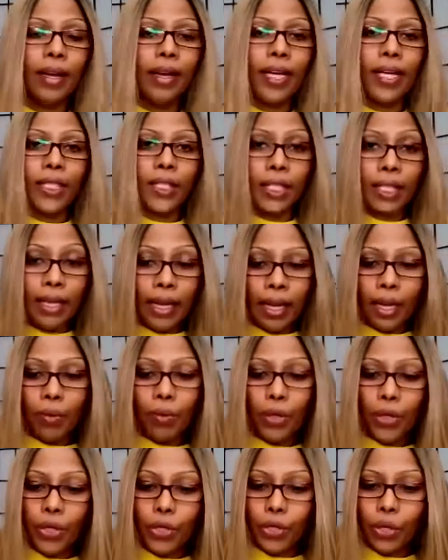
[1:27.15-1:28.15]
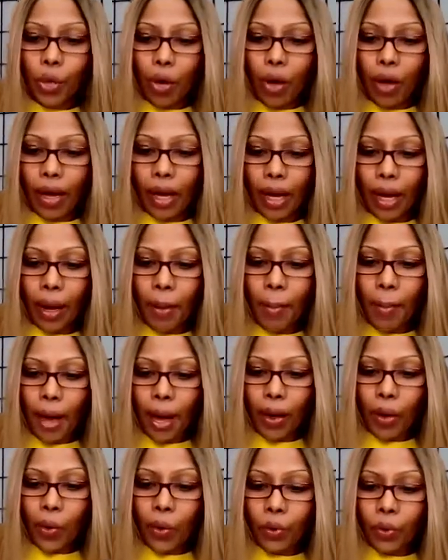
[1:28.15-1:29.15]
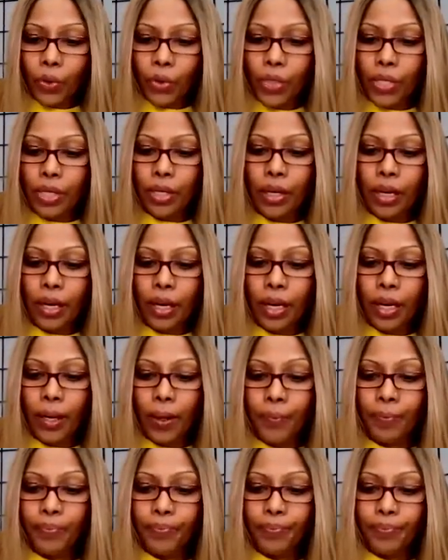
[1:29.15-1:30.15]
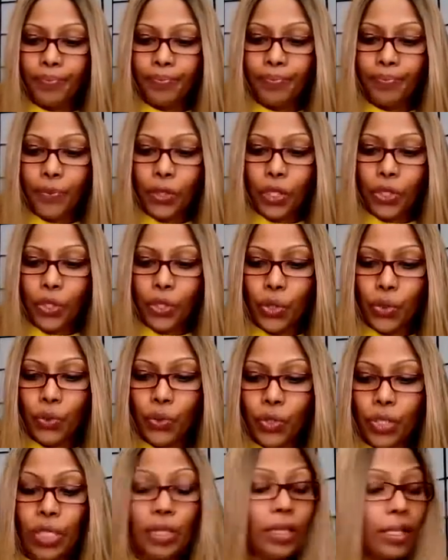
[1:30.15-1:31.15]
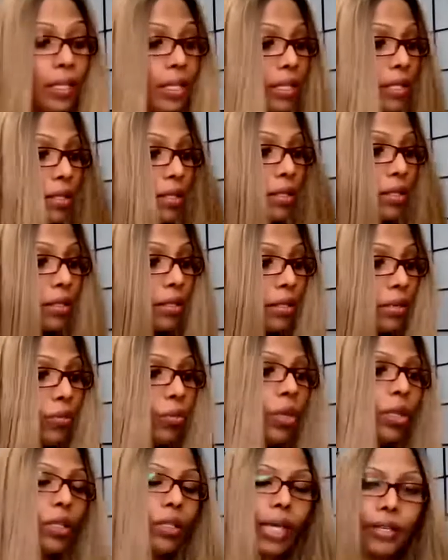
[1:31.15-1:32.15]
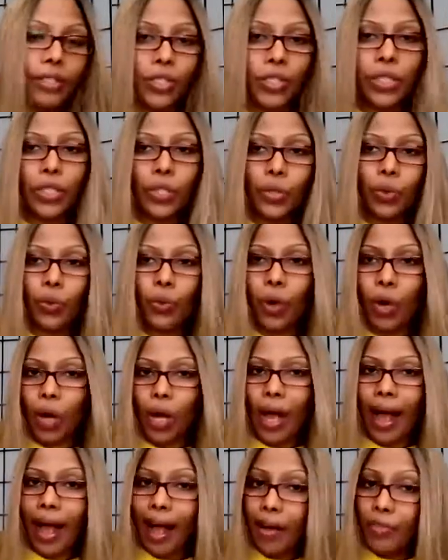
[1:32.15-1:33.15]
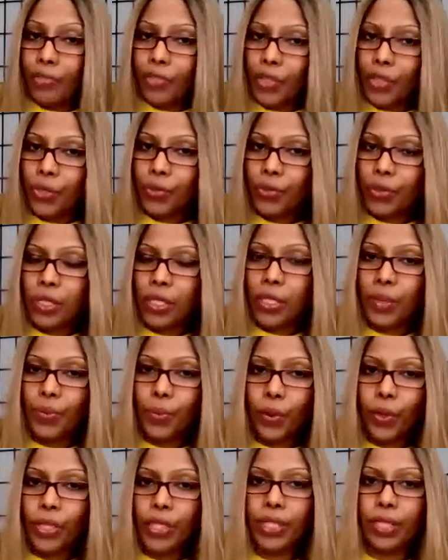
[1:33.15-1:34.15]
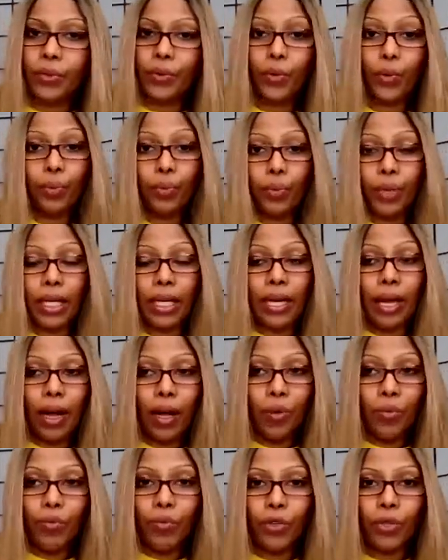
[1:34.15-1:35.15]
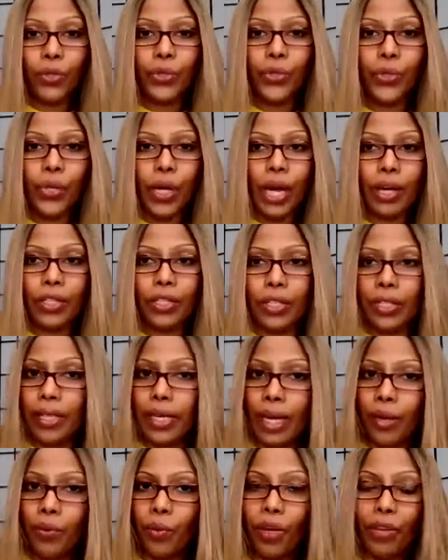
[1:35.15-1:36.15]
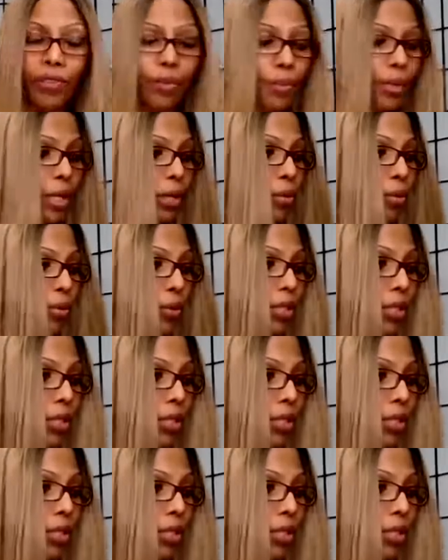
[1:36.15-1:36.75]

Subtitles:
Today I'm going to talk about using these. Well, actually, you don't have to use these boards. It would be helpful to actually get one of the bigger boards.